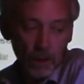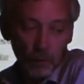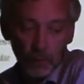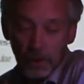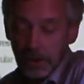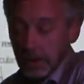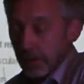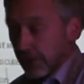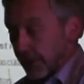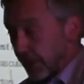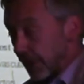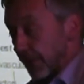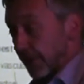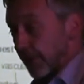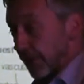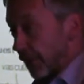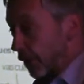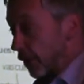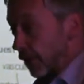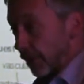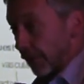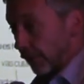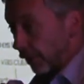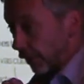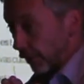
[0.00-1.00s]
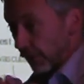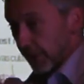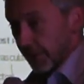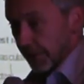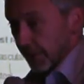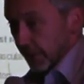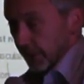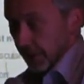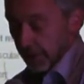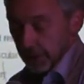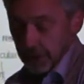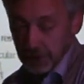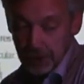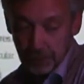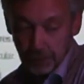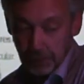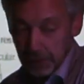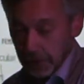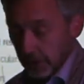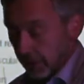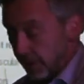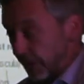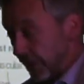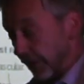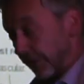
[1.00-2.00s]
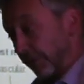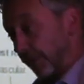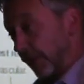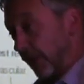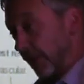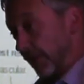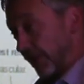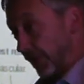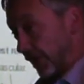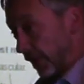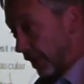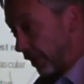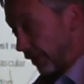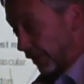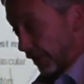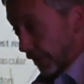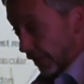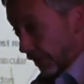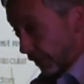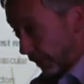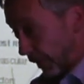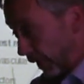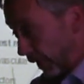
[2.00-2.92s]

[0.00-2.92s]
we use this tissue for research. We use it for ourselves as